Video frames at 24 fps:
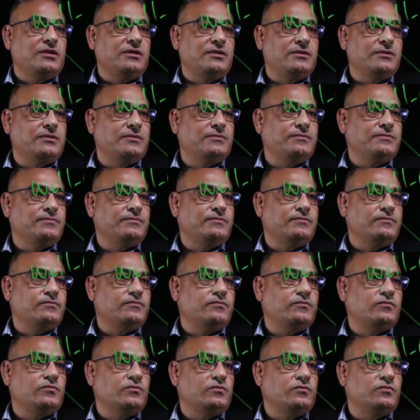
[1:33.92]

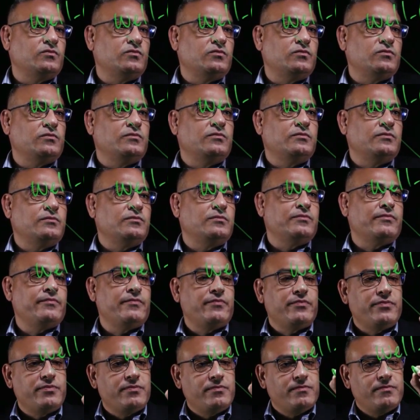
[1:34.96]

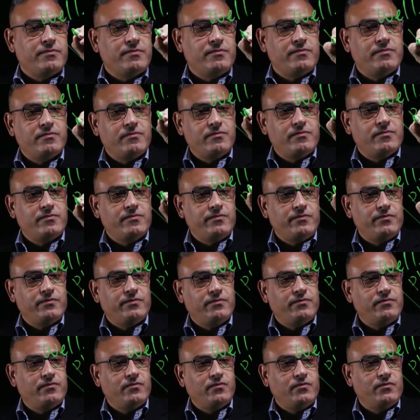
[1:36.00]

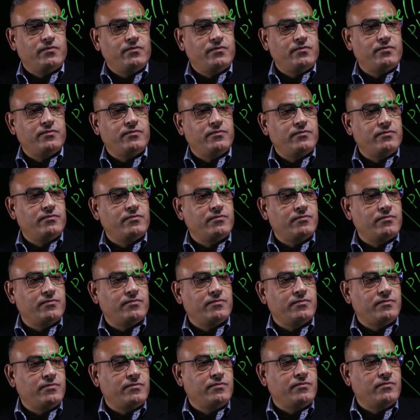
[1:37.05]

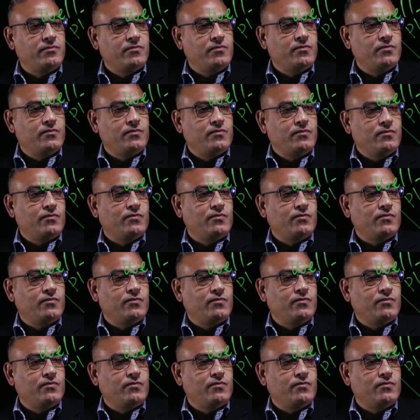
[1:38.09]
No one is speaking in this clip.